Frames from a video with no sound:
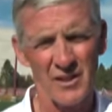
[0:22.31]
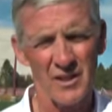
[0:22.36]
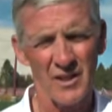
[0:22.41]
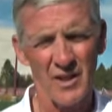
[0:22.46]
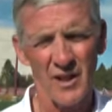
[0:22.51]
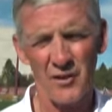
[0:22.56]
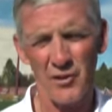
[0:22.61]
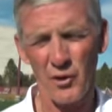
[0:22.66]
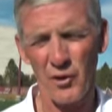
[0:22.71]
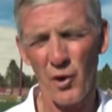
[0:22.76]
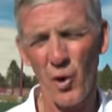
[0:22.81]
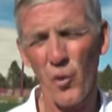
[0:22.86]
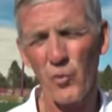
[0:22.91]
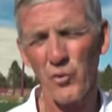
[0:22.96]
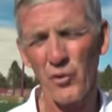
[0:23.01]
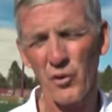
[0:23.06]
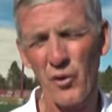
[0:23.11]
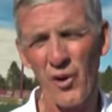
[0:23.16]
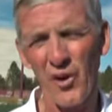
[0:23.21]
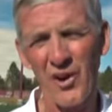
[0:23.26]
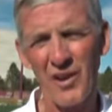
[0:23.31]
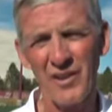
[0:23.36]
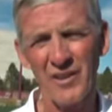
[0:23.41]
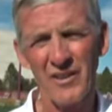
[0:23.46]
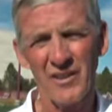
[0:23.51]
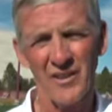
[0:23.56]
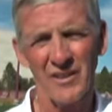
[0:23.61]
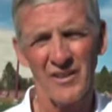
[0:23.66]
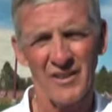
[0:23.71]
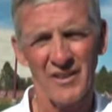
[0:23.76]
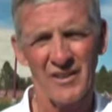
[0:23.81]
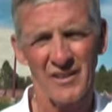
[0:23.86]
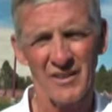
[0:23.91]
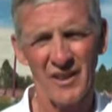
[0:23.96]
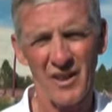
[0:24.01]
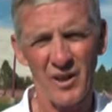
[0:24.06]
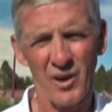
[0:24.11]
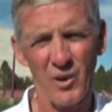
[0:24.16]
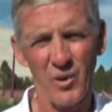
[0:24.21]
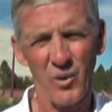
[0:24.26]
I thought overall,
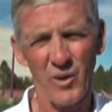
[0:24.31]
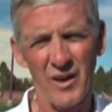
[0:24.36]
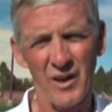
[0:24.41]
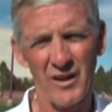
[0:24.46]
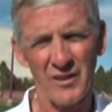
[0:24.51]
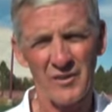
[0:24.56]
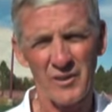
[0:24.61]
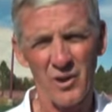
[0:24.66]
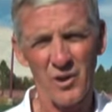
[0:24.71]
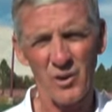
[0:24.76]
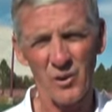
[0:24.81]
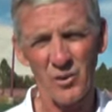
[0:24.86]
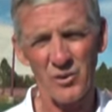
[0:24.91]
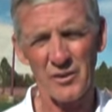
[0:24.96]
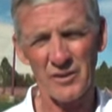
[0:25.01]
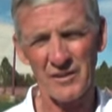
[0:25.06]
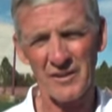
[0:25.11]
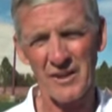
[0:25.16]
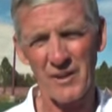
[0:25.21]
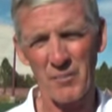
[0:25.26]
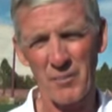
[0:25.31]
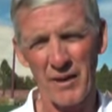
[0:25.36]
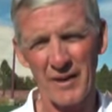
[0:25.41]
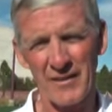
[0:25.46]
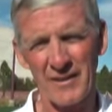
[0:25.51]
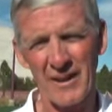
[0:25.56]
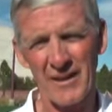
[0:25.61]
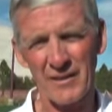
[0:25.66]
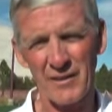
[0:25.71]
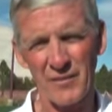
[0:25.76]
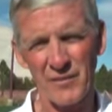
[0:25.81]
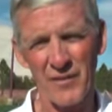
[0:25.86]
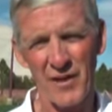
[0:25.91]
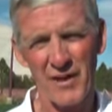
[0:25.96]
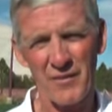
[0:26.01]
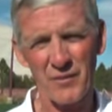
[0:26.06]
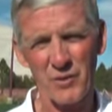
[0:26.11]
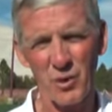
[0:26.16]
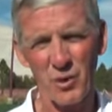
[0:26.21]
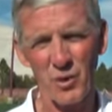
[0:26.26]
you know, to hold a team like that to
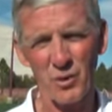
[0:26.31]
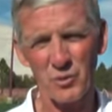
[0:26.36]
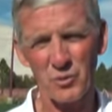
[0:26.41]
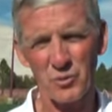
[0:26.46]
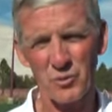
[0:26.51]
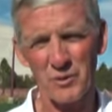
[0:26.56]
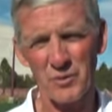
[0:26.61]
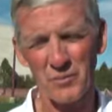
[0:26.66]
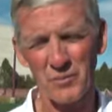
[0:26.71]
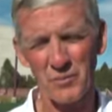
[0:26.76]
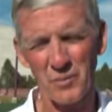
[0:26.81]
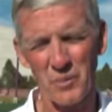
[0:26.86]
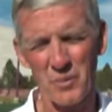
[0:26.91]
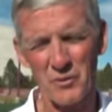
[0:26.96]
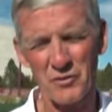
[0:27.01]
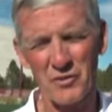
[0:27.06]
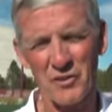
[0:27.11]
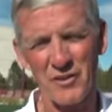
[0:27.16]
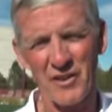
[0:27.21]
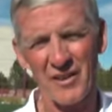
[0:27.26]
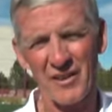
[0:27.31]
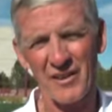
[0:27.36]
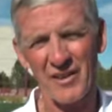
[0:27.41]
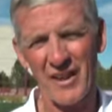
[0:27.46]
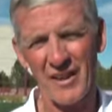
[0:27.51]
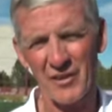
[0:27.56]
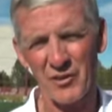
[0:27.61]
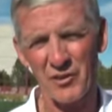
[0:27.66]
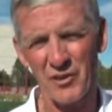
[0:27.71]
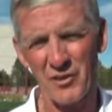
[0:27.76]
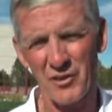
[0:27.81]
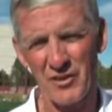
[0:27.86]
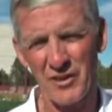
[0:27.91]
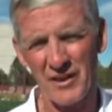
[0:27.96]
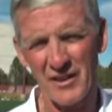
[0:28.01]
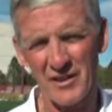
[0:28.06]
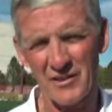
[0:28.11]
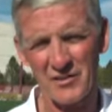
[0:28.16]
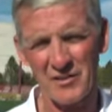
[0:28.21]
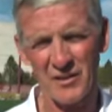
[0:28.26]
5 goals, we must have done a lot of good
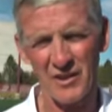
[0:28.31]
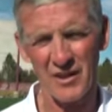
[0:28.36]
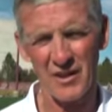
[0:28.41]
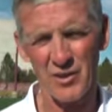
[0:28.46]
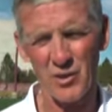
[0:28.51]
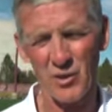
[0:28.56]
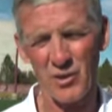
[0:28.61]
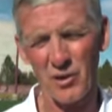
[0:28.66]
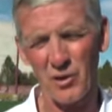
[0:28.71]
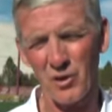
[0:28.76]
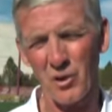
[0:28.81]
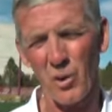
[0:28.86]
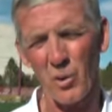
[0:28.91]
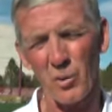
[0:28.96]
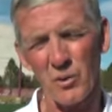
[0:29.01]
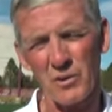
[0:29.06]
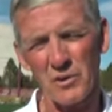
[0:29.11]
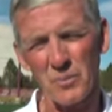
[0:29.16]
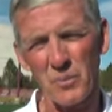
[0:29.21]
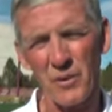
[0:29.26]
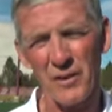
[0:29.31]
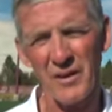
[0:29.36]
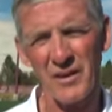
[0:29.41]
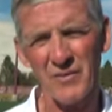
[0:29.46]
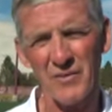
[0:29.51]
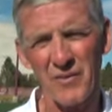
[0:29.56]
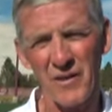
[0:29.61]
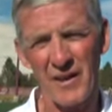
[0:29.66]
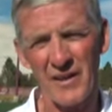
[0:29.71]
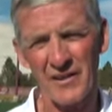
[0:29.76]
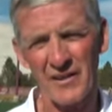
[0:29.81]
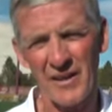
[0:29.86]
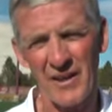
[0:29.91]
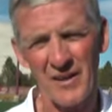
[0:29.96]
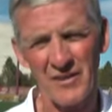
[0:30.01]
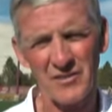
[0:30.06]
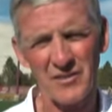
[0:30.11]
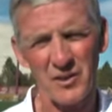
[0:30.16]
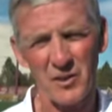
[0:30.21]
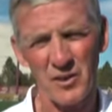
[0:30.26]
things. I thought our goalies played
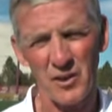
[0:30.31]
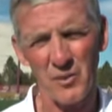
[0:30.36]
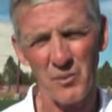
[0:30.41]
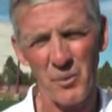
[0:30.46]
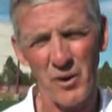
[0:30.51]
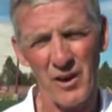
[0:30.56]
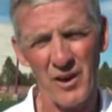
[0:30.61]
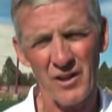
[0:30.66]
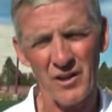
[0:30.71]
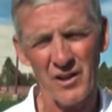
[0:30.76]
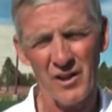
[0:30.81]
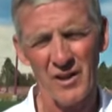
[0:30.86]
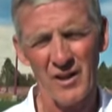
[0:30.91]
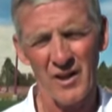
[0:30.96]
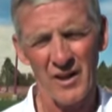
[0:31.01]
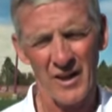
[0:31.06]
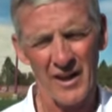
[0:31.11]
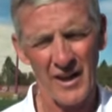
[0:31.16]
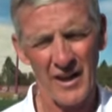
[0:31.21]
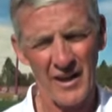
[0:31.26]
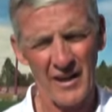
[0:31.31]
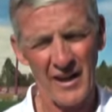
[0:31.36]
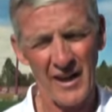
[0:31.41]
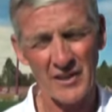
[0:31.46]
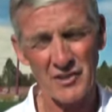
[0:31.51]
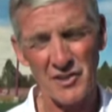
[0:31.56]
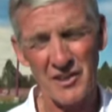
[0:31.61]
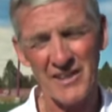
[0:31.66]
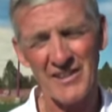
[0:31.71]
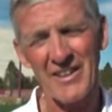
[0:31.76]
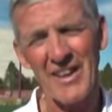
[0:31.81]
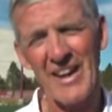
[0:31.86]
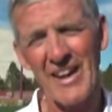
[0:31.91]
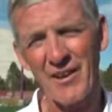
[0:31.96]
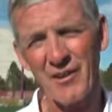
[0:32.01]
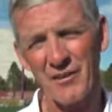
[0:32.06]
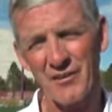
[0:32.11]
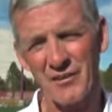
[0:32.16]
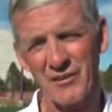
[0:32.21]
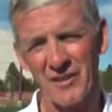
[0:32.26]
fantastically well, and as did
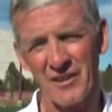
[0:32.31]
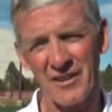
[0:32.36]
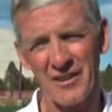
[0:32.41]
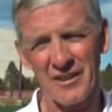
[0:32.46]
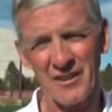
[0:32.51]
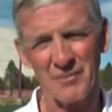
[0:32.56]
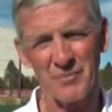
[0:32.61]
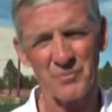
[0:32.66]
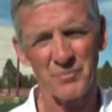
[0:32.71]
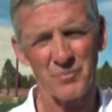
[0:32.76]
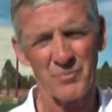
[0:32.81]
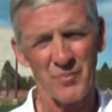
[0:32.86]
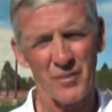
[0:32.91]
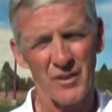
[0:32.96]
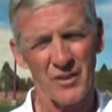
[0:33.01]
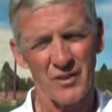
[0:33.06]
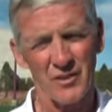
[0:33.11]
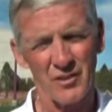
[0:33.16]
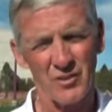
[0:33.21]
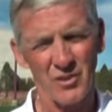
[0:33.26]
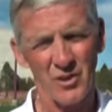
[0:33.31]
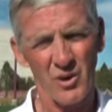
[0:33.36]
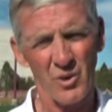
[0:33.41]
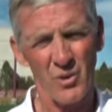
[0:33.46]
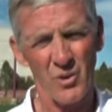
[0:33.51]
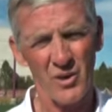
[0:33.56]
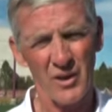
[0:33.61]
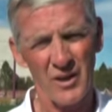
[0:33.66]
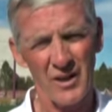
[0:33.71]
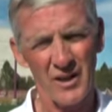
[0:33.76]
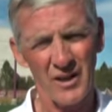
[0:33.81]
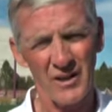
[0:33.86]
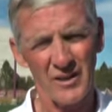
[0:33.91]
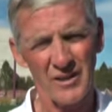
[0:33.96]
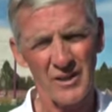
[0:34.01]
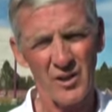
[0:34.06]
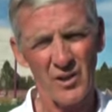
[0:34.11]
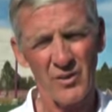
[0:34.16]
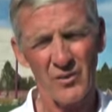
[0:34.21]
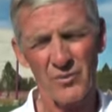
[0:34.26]
theirs.
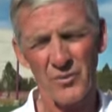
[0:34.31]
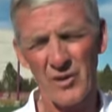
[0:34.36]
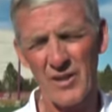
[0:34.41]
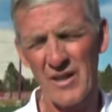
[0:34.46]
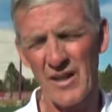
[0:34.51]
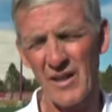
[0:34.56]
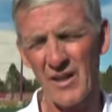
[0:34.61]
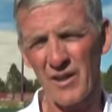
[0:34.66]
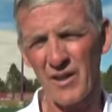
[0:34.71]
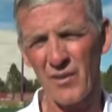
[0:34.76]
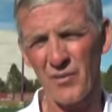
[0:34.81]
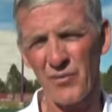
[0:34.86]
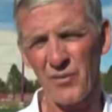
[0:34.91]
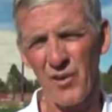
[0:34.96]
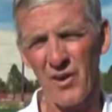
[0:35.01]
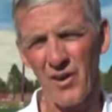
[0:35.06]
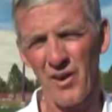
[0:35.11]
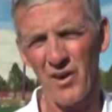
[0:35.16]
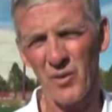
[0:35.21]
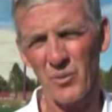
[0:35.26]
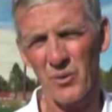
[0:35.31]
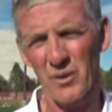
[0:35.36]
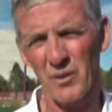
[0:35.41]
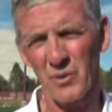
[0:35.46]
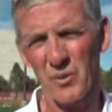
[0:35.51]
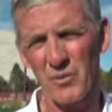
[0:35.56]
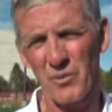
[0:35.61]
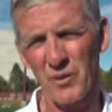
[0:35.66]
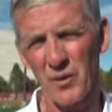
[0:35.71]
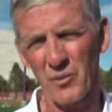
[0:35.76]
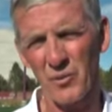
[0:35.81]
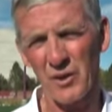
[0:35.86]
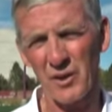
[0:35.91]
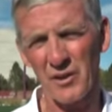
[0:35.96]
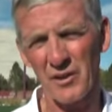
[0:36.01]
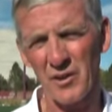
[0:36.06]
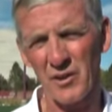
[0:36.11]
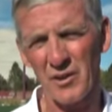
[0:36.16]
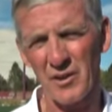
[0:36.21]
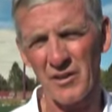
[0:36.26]
You know, for the end of the fall, we feel
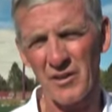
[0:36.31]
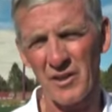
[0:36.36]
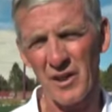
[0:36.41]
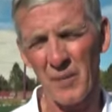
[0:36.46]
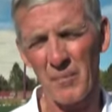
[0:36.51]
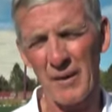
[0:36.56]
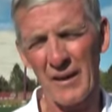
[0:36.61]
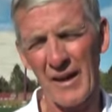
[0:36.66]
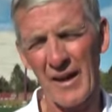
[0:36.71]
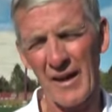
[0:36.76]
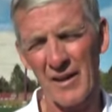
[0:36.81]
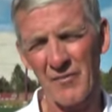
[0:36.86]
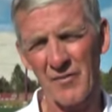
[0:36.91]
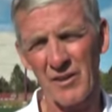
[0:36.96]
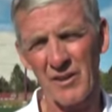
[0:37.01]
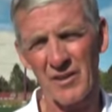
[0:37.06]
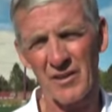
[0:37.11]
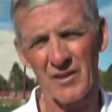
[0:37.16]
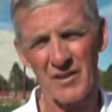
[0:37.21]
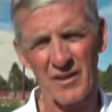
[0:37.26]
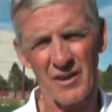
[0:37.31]
really good coming out of it.